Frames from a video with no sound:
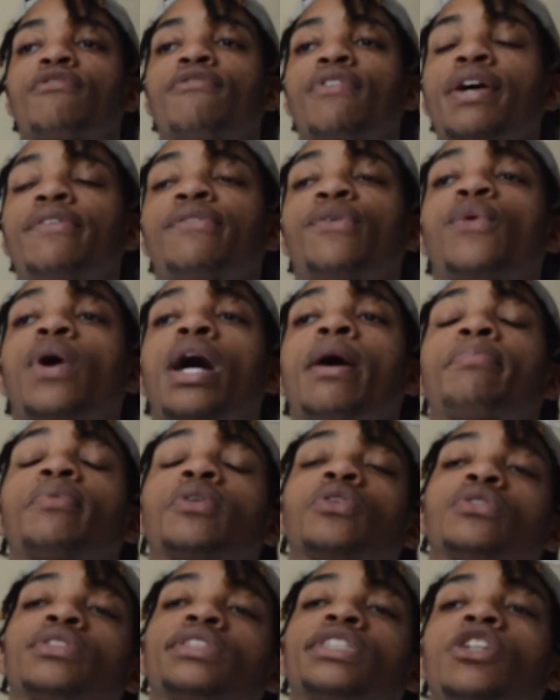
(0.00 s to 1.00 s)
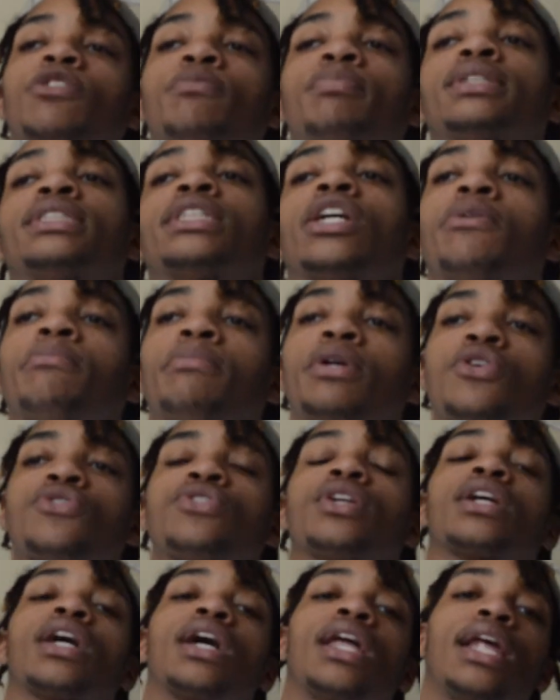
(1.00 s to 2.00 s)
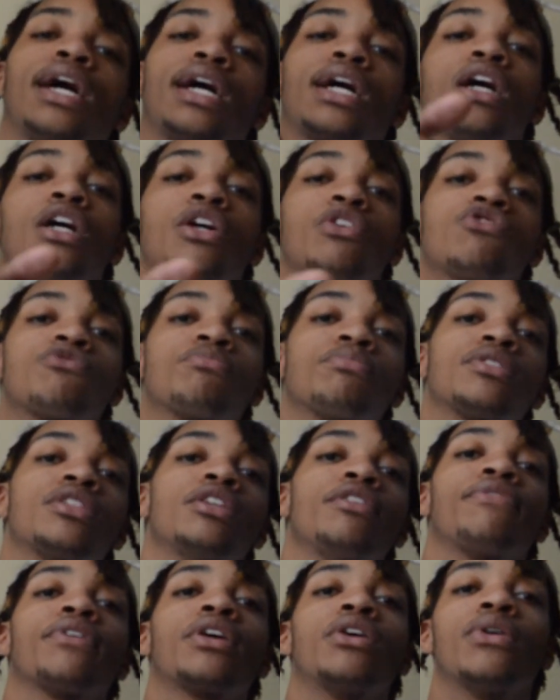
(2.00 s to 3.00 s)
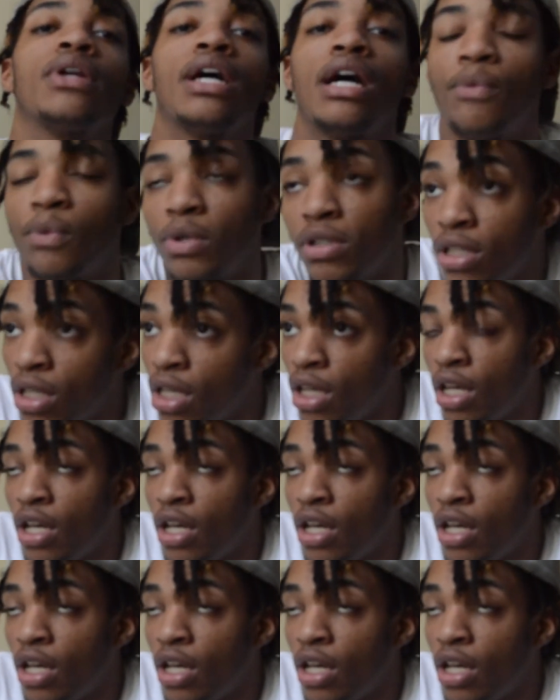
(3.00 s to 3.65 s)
Favorite rapper who still puts out music. I like how you're specific on that one.